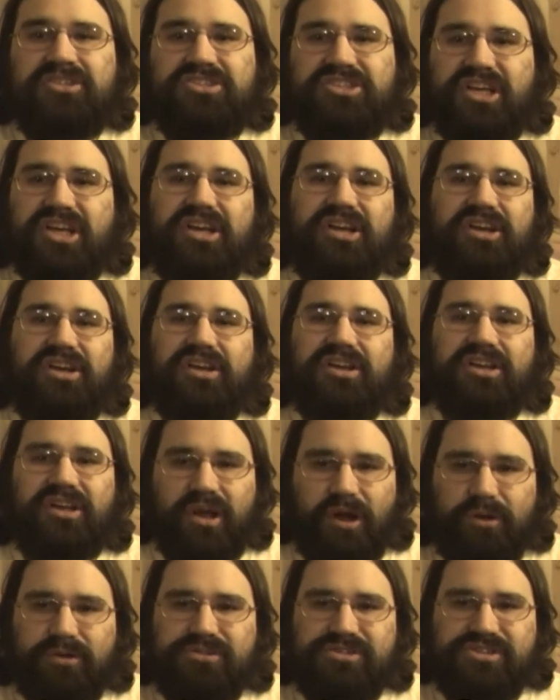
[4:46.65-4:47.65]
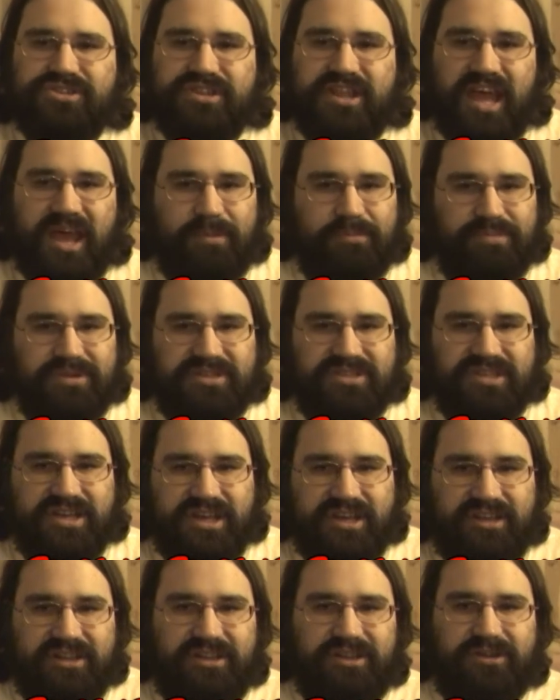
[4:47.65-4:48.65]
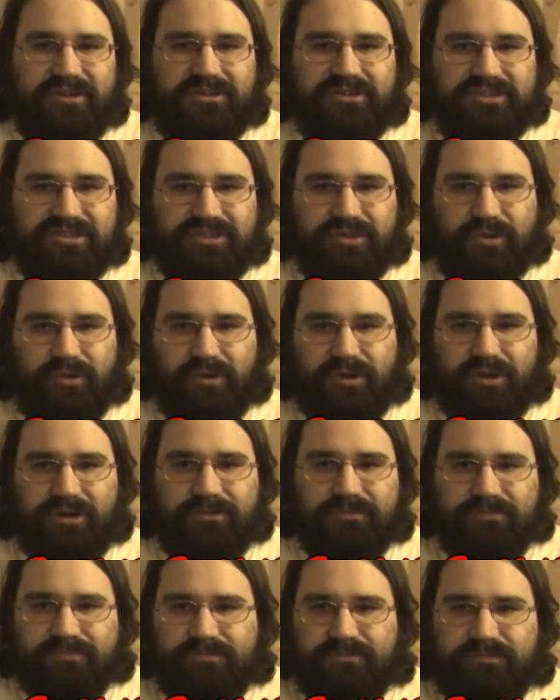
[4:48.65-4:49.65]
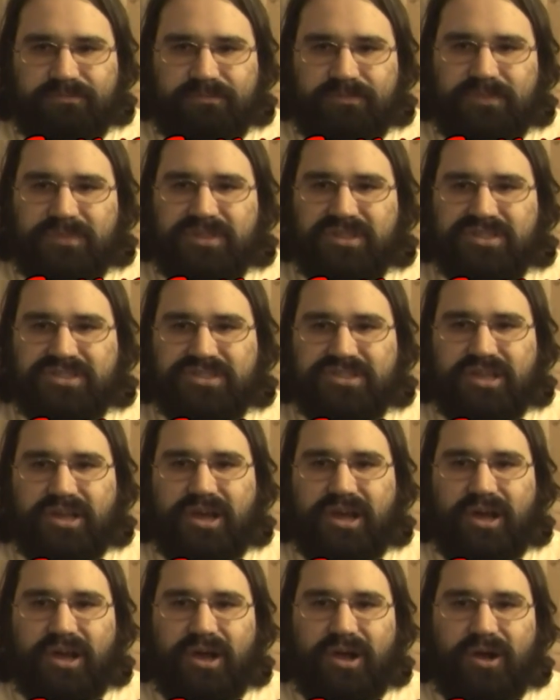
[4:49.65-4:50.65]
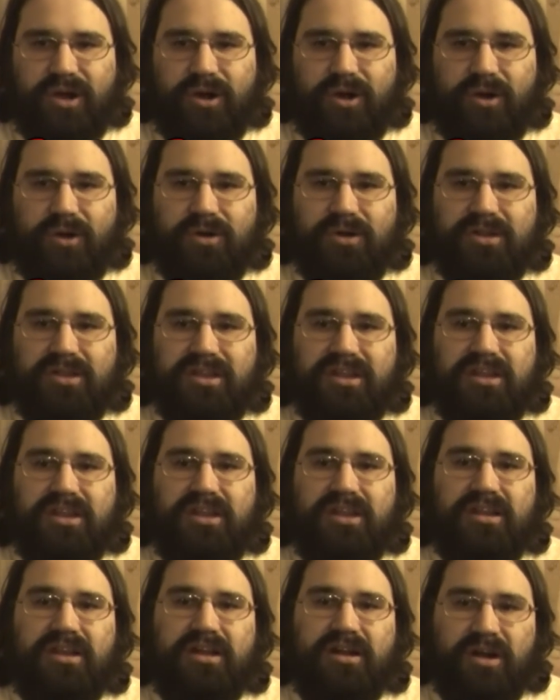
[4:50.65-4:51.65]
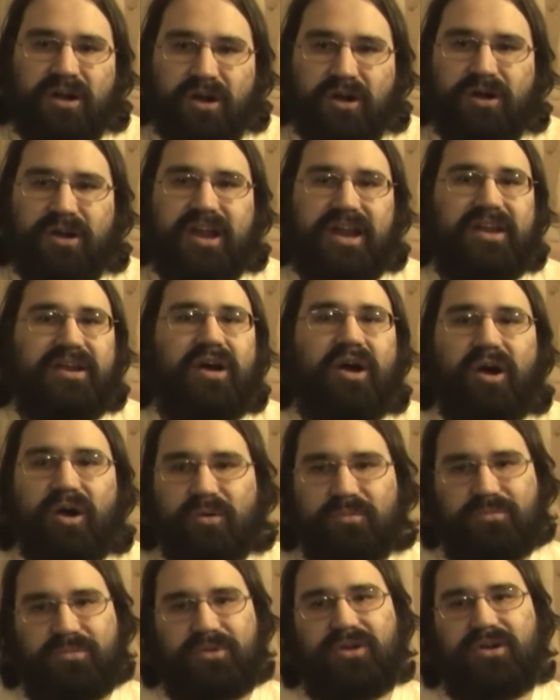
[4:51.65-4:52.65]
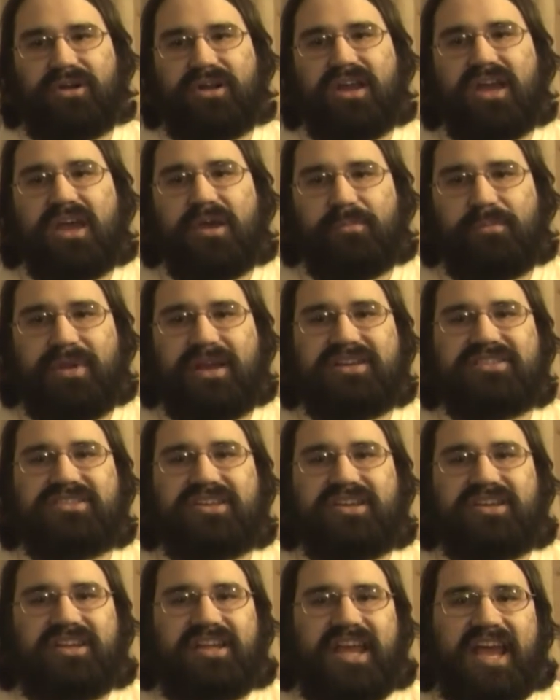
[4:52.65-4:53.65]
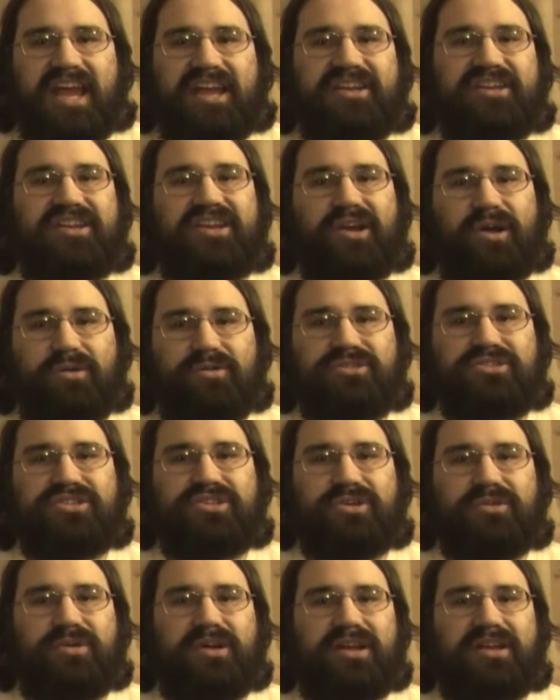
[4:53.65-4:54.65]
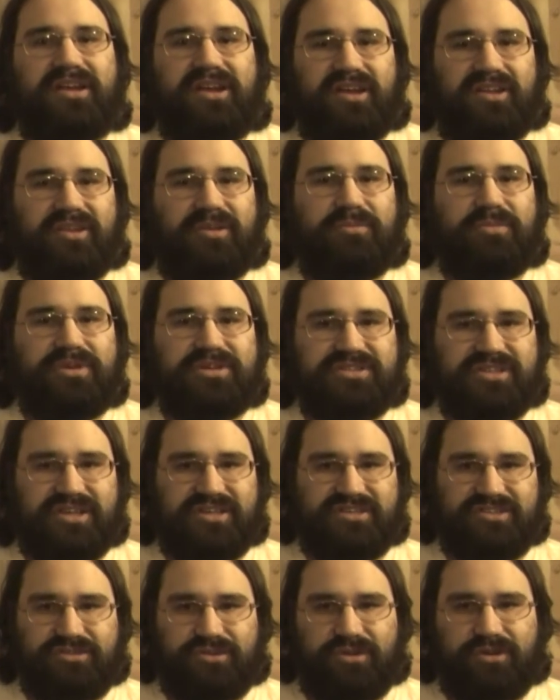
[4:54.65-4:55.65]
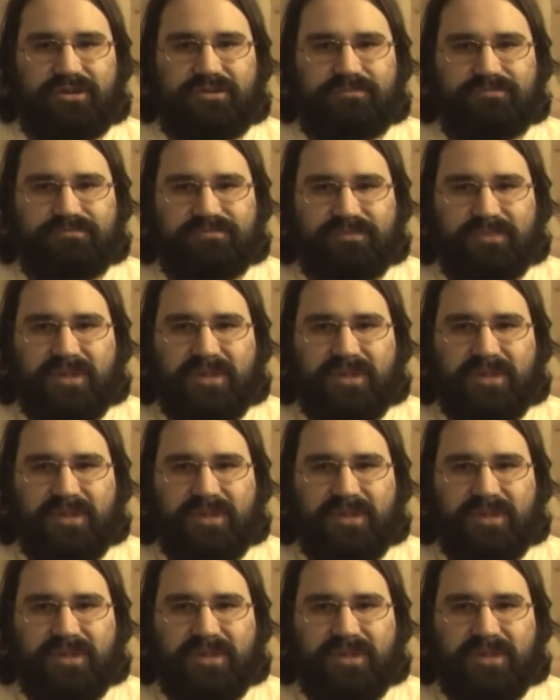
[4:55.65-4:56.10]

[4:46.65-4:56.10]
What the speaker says: she couldn't go to that particular store. So her and Homer basically had to go to another music store.